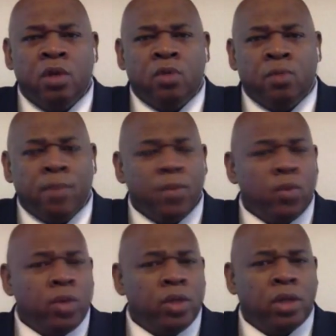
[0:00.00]
remember
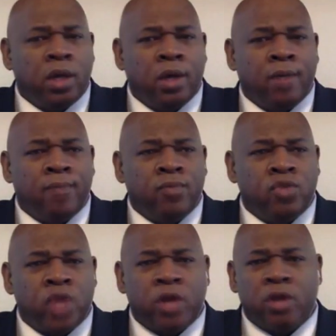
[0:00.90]
when um,
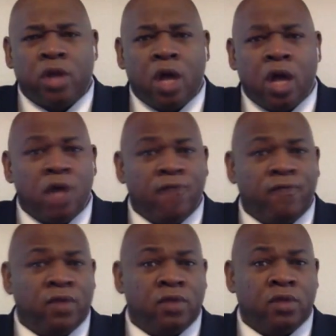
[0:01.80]
Jared Goff
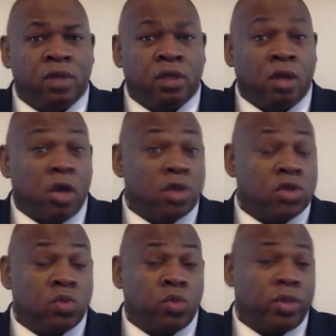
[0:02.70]
and and
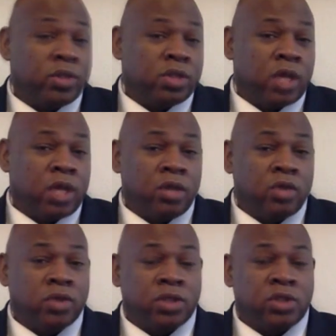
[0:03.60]
Carson Wentz signed
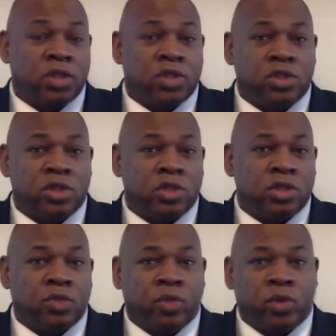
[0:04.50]
those extensions,
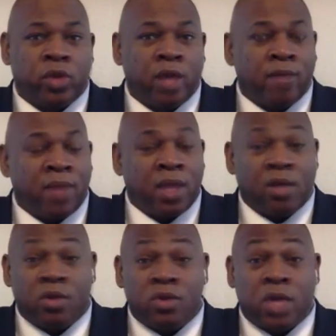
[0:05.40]
and we were like, man,
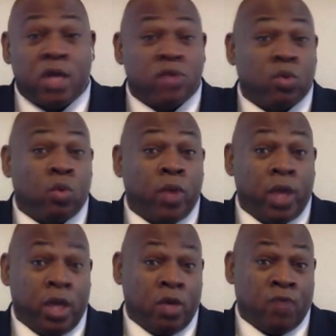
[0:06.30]
those guys are
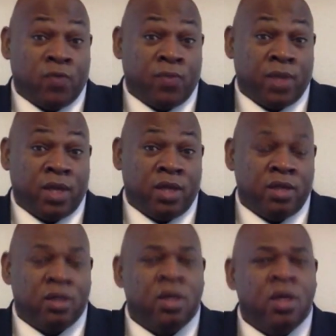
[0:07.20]
way overpaid.
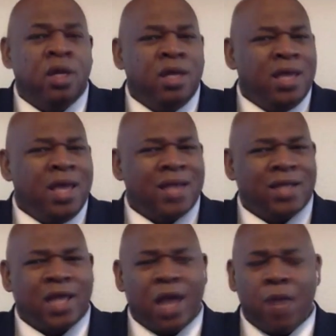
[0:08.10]
Had the
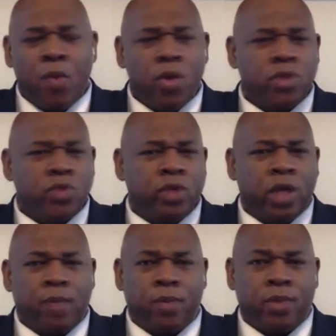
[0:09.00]
Cowboys re
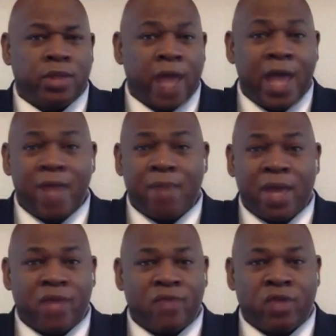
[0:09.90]
up with Dak
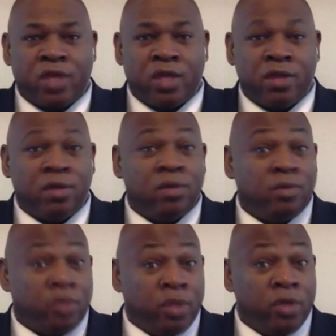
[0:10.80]
back then,
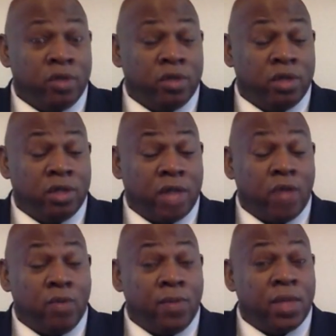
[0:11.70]
they're they
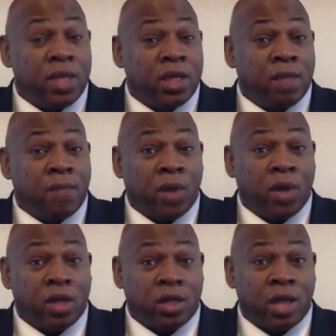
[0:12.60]
would be getting a
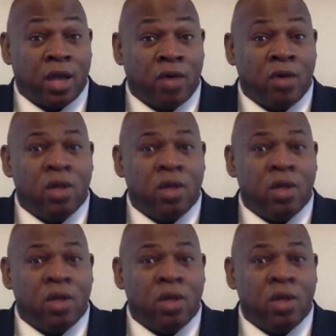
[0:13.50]
bargain now